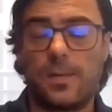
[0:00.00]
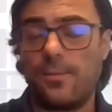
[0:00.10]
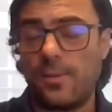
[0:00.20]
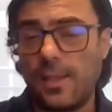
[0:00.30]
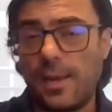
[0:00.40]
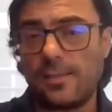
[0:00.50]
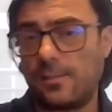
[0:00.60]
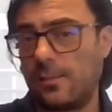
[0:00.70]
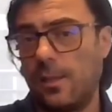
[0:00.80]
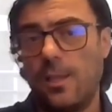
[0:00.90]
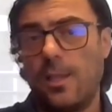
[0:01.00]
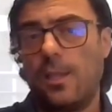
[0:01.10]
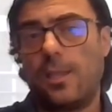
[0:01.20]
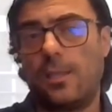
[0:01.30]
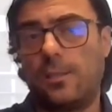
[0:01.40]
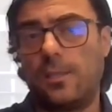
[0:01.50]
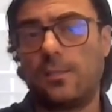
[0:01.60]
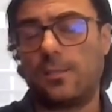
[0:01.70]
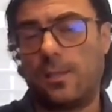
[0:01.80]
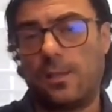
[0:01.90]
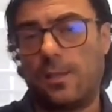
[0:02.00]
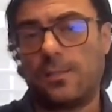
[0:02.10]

Nevertheless, it is a